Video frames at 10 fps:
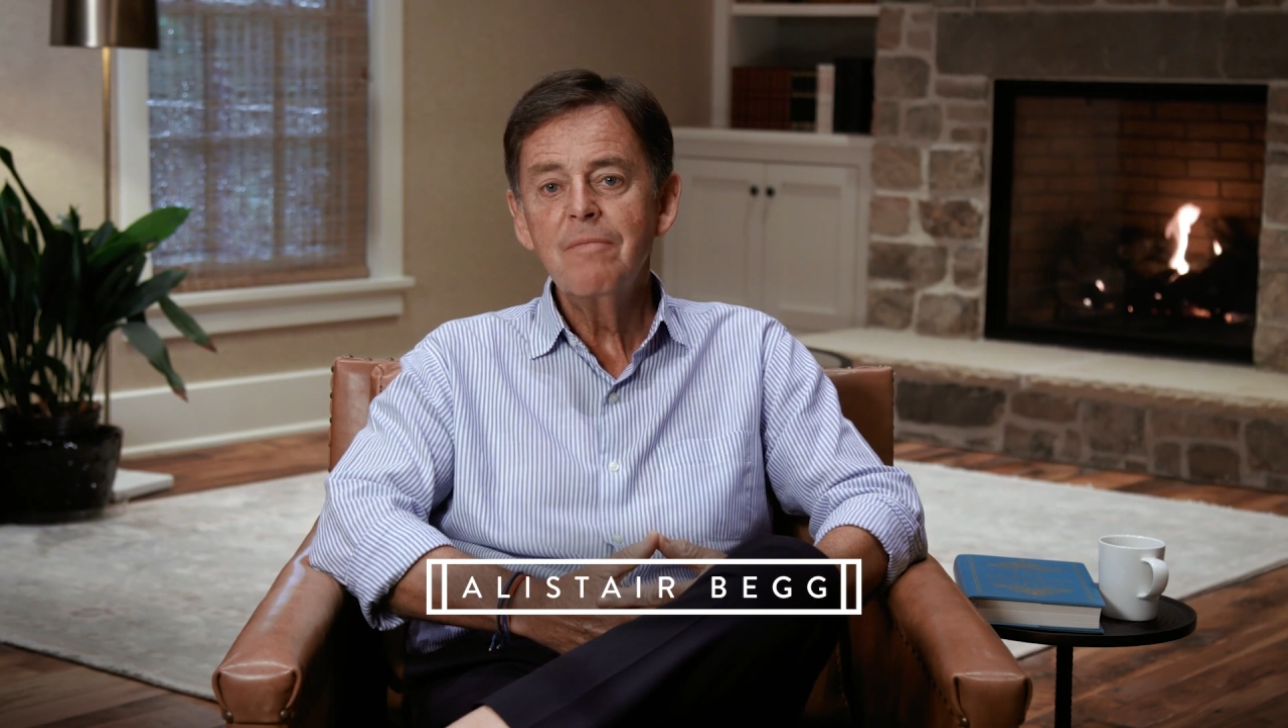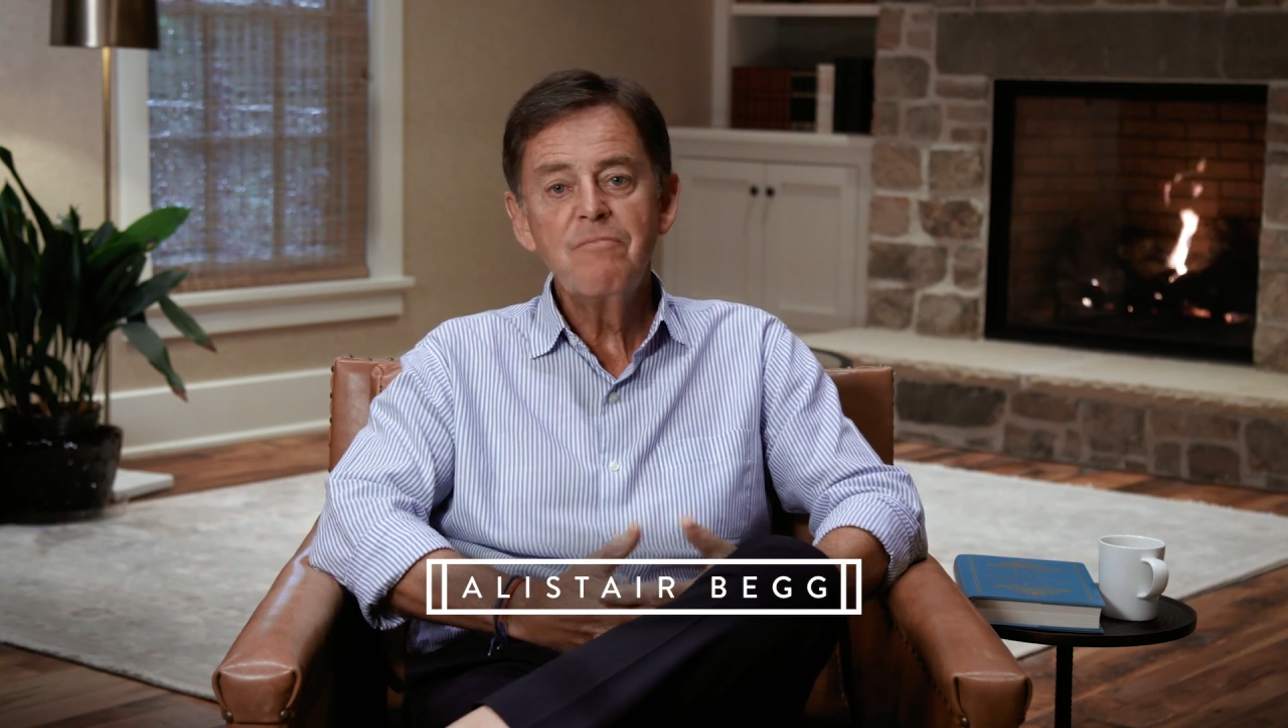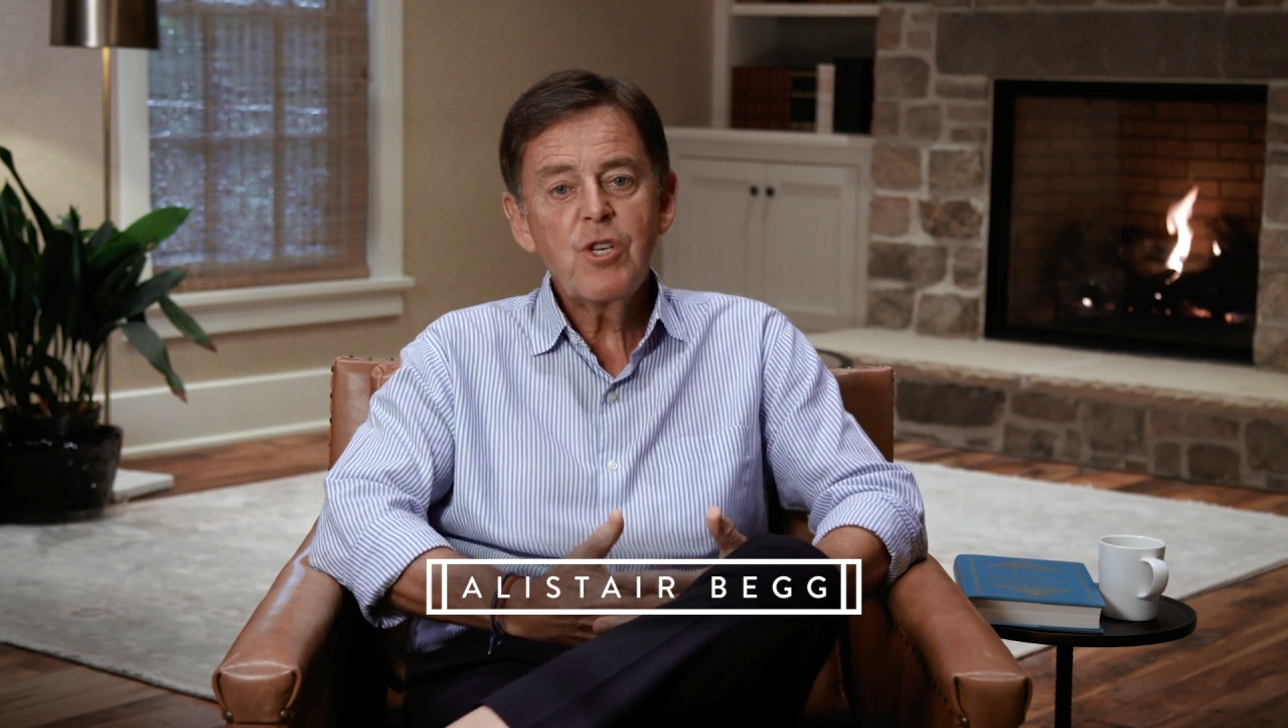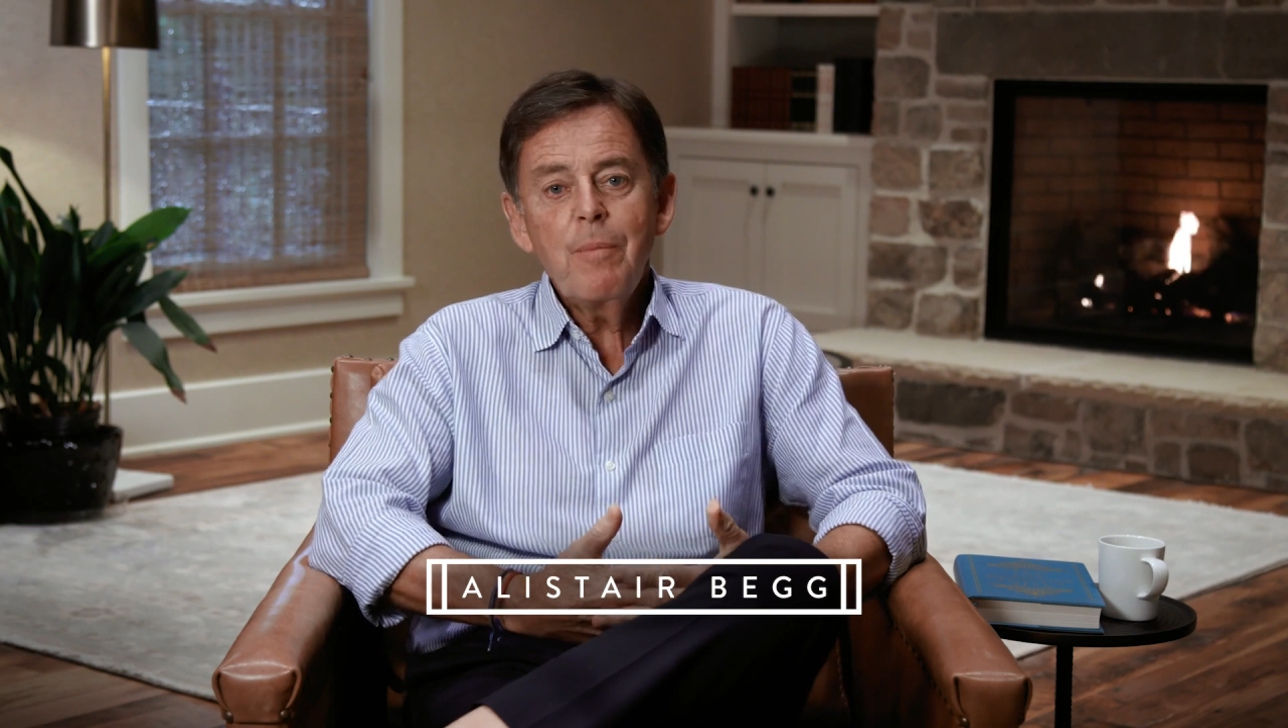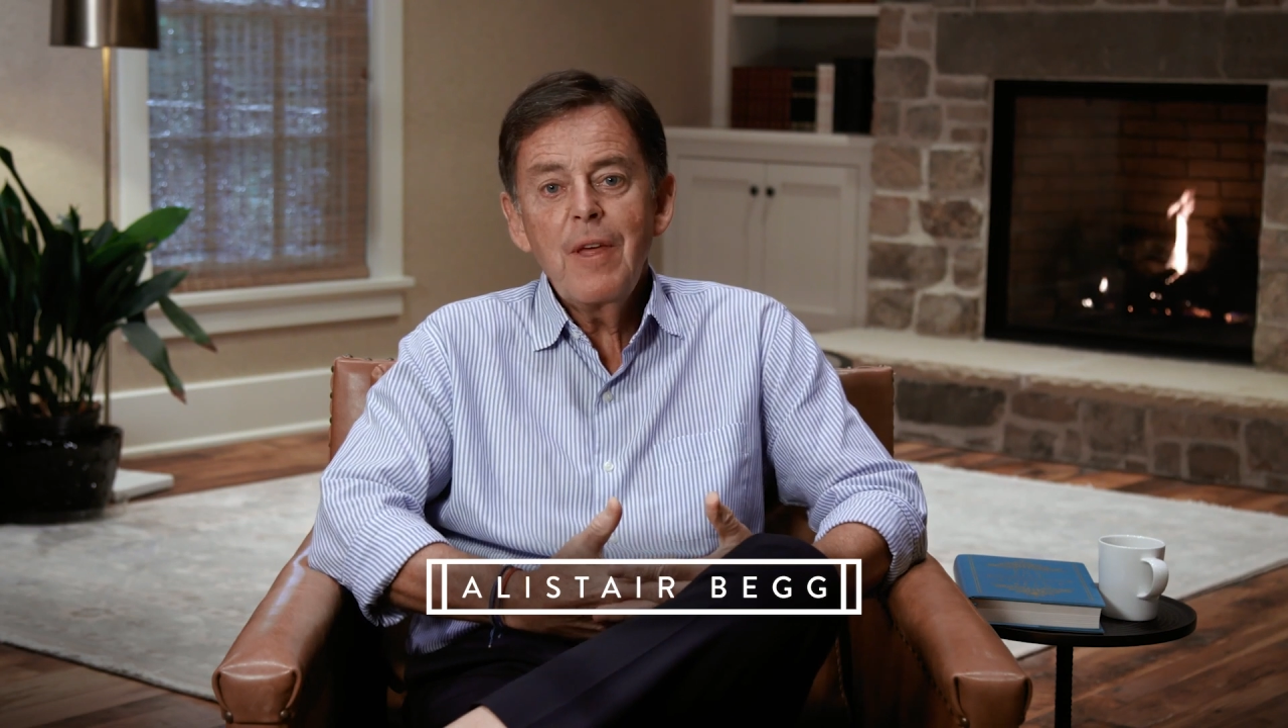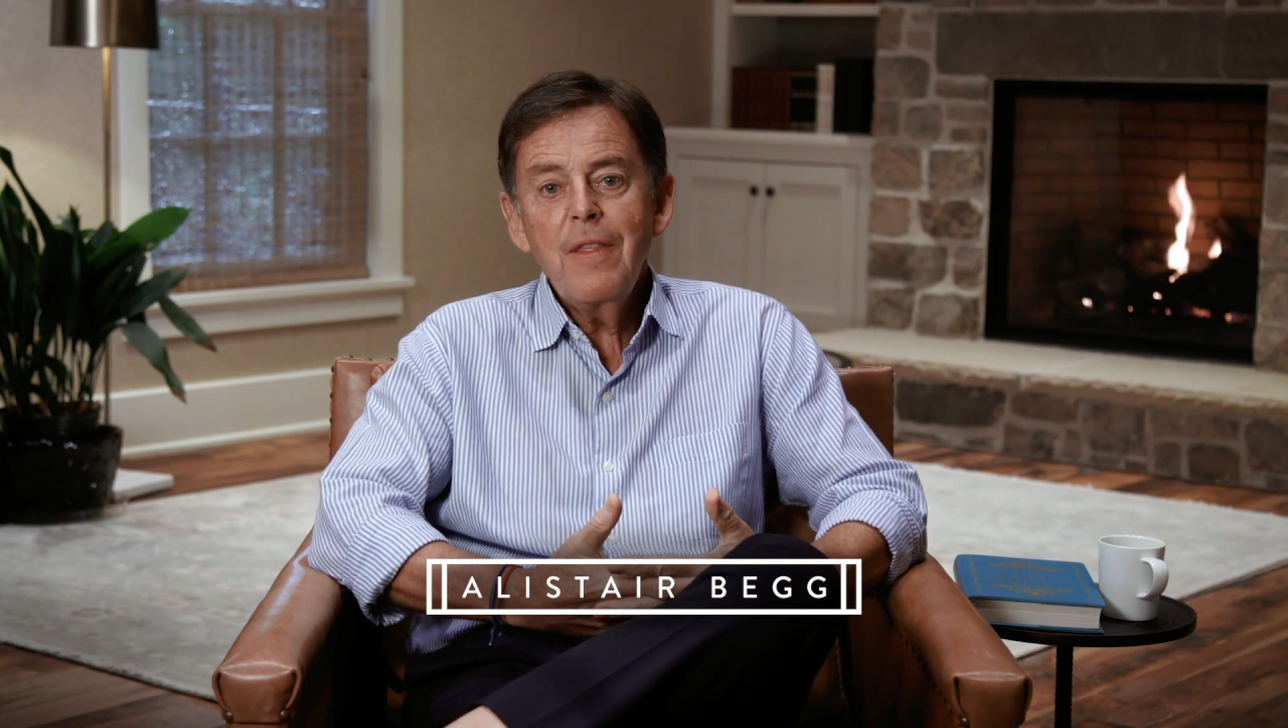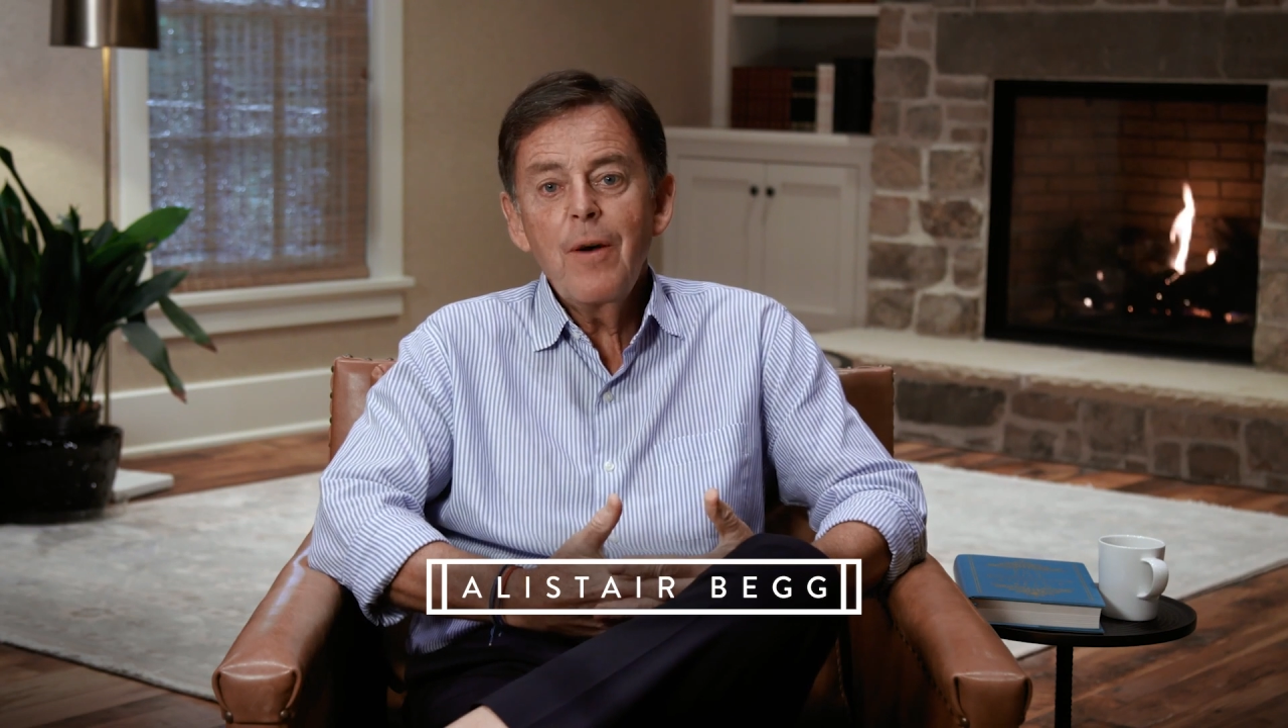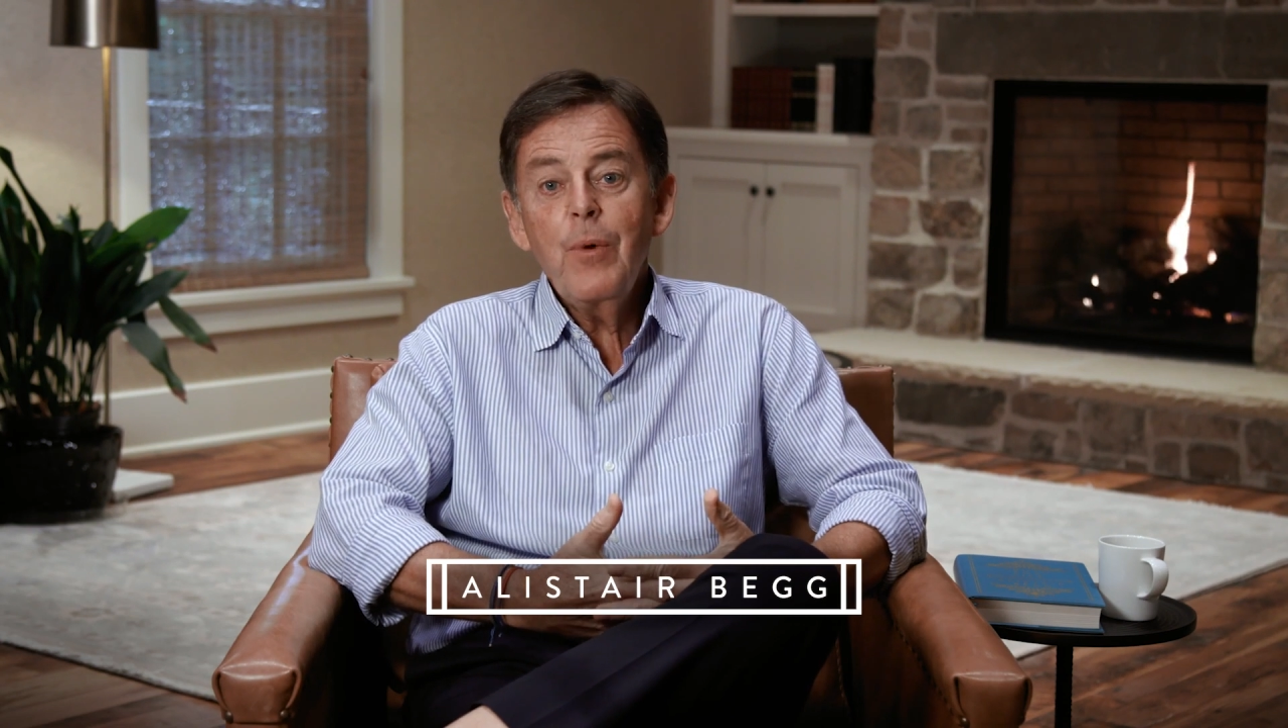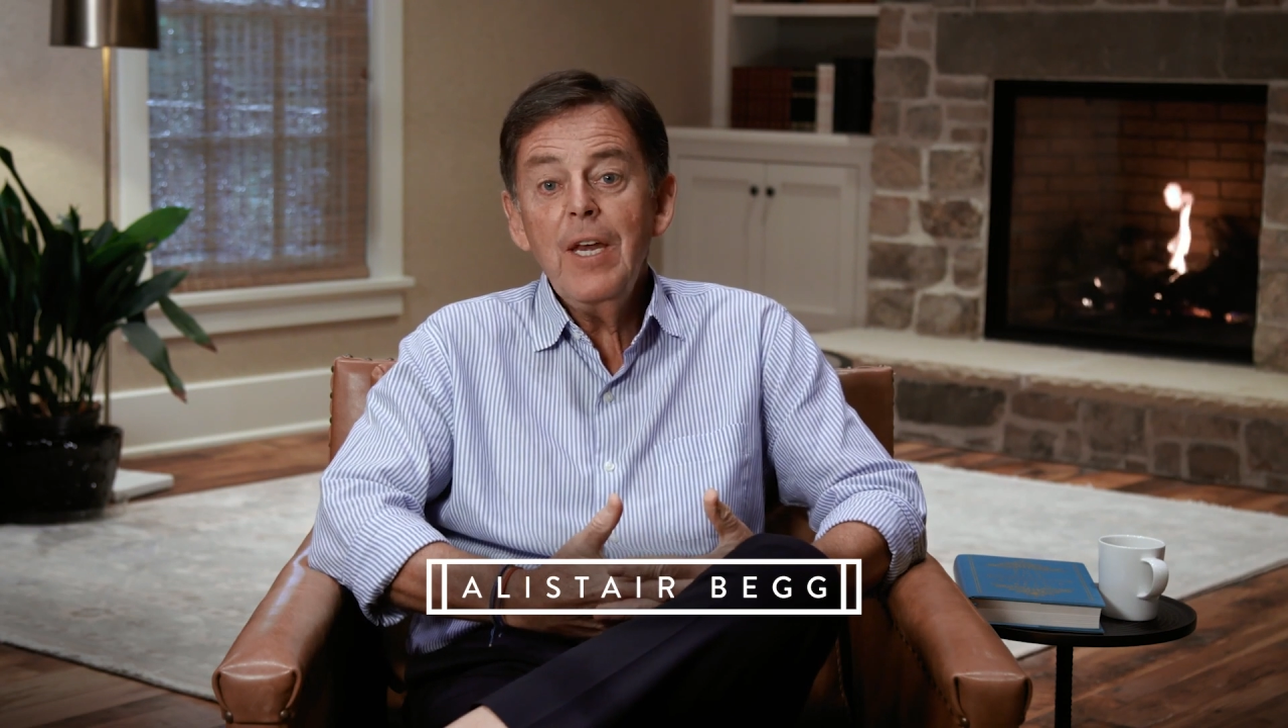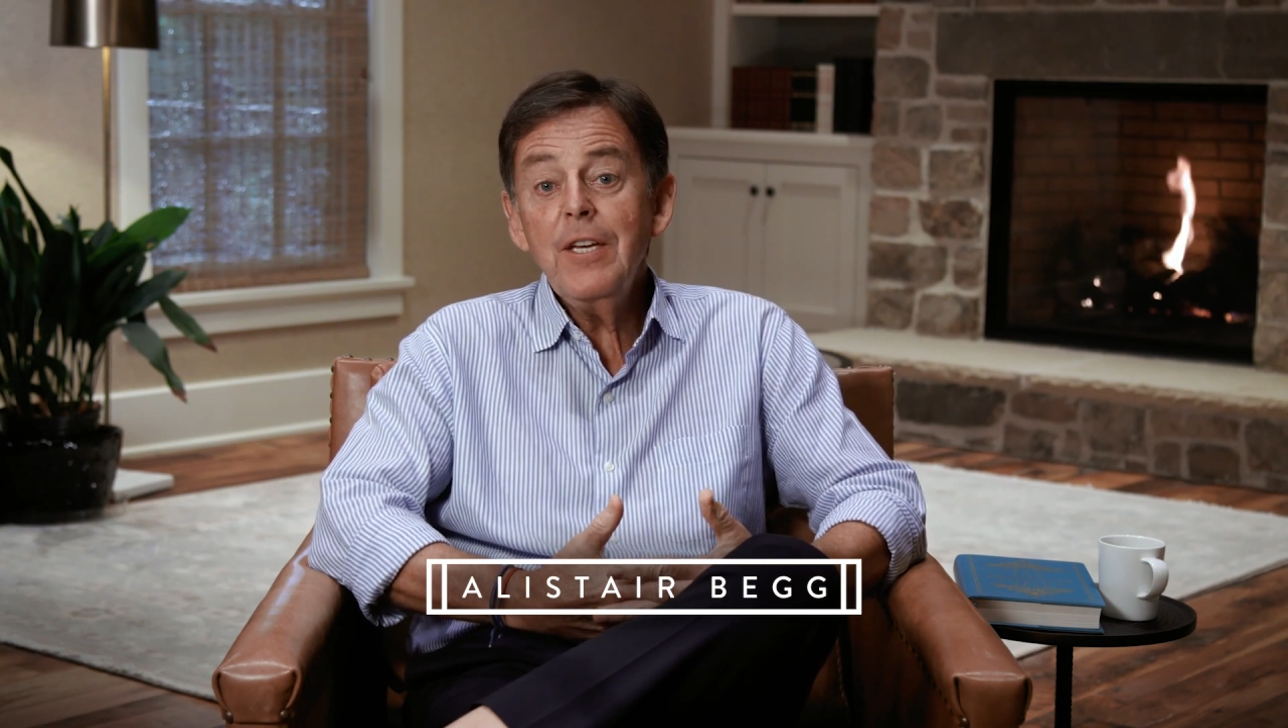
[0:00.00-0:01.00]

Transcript: Something that we